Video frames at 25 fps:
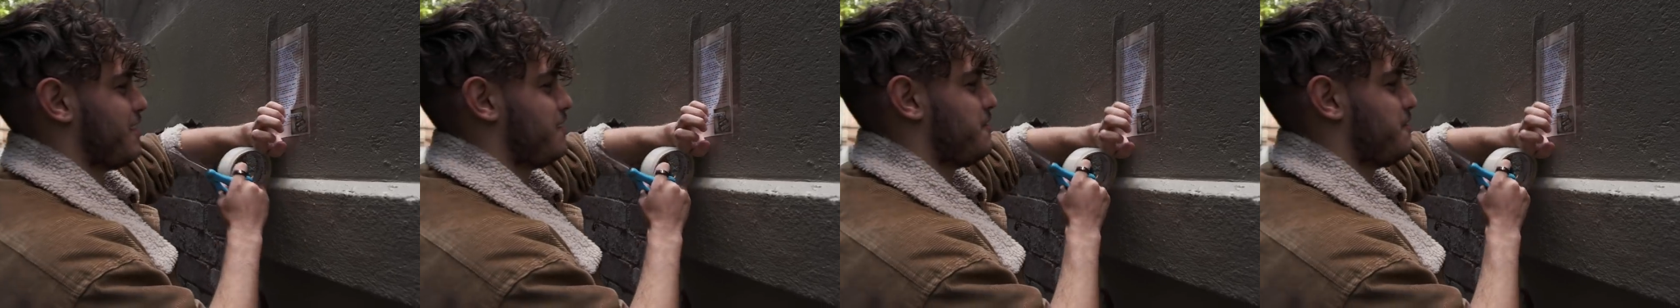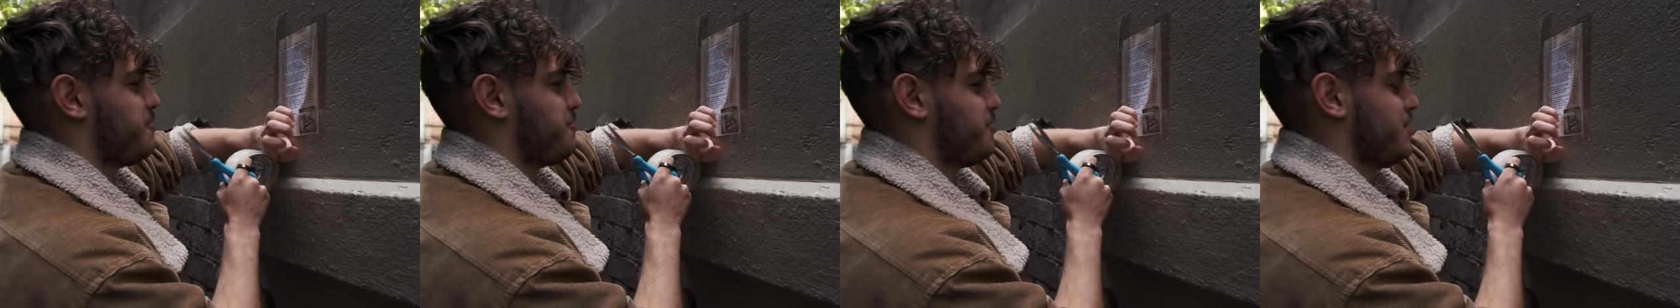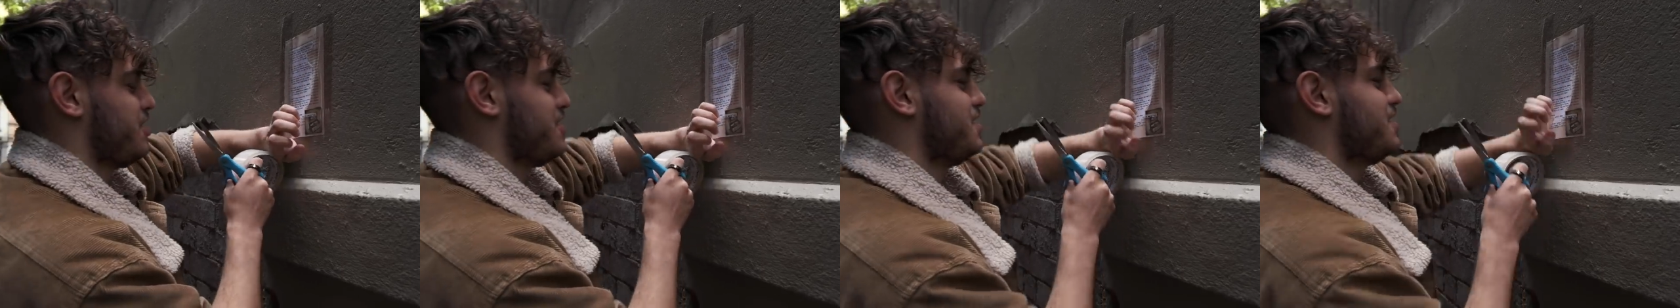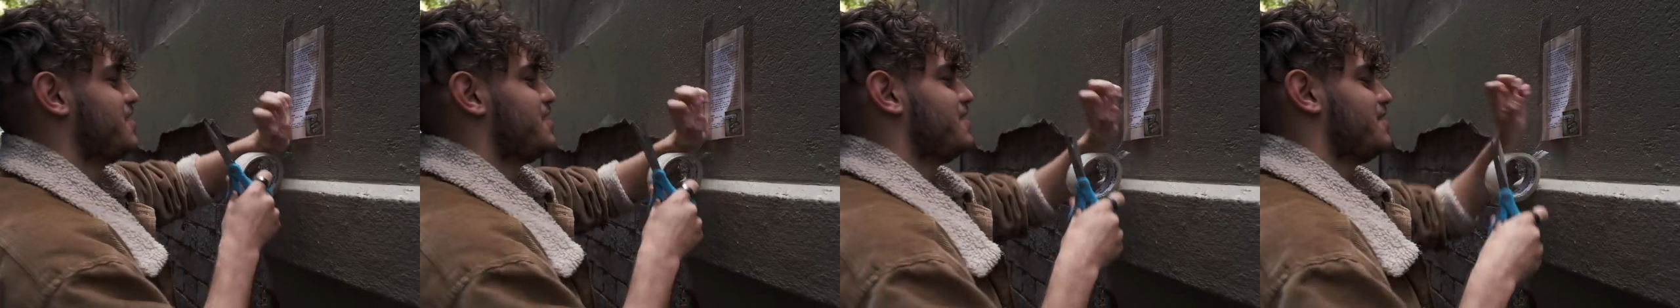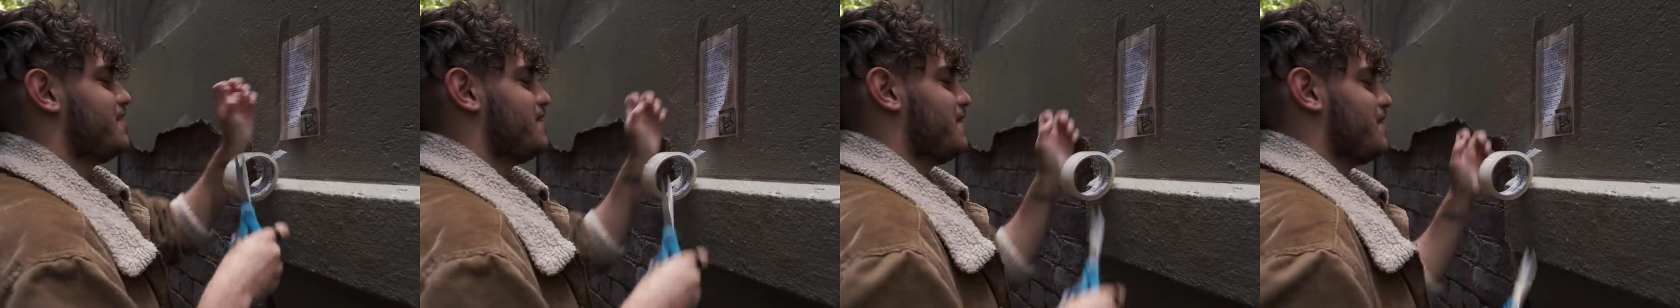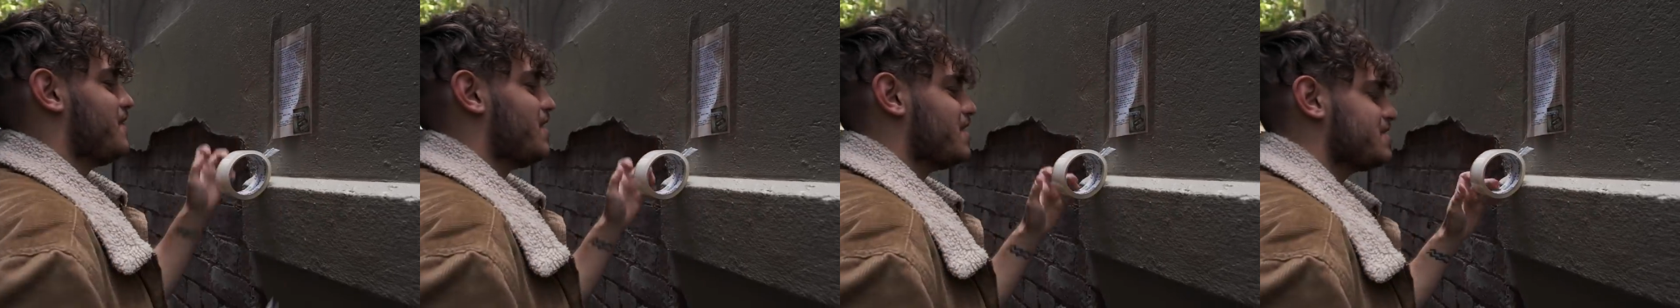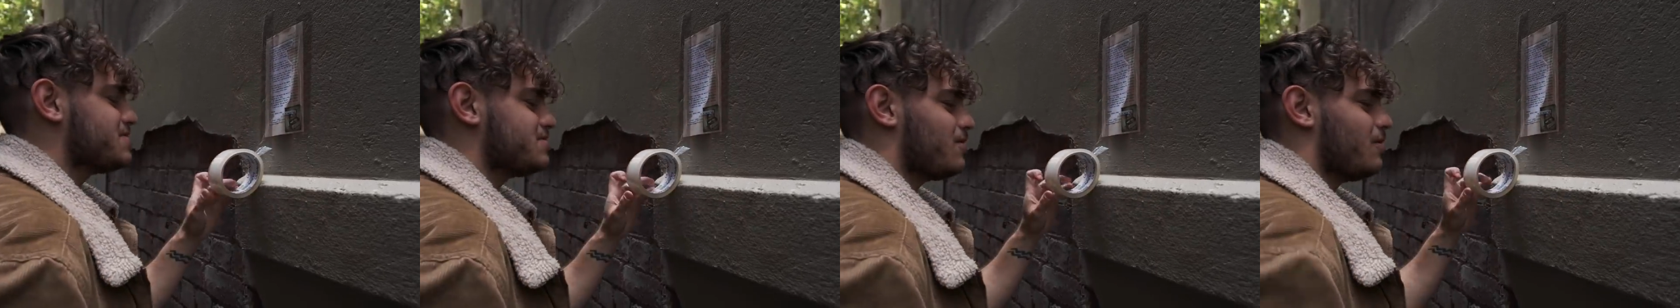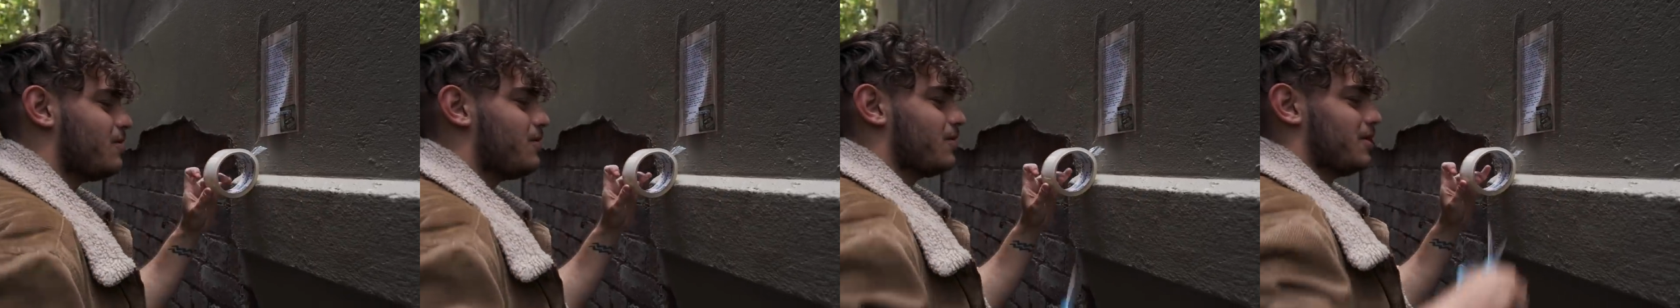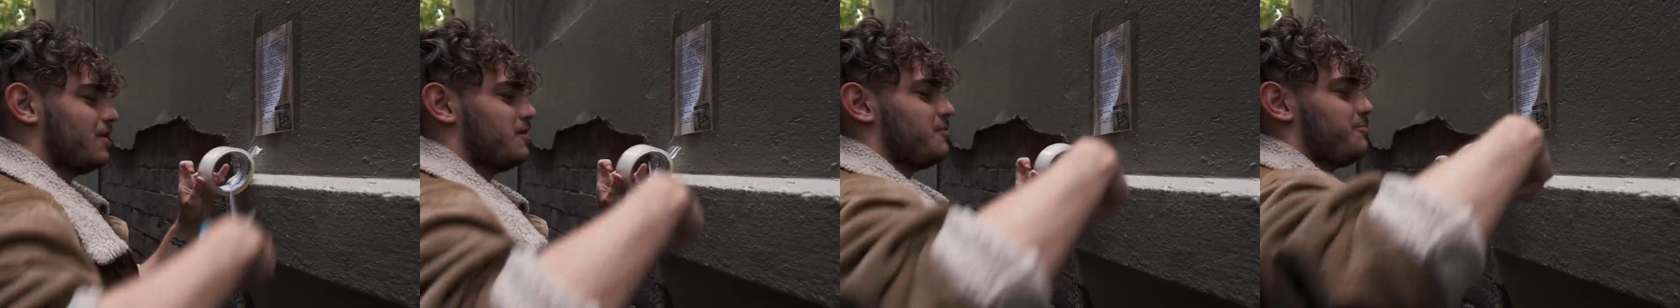A few streets down,
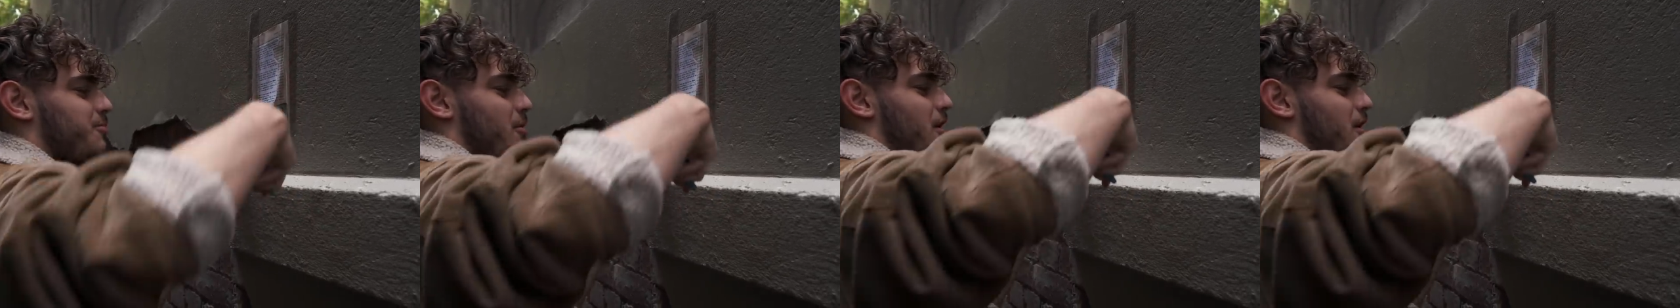we found a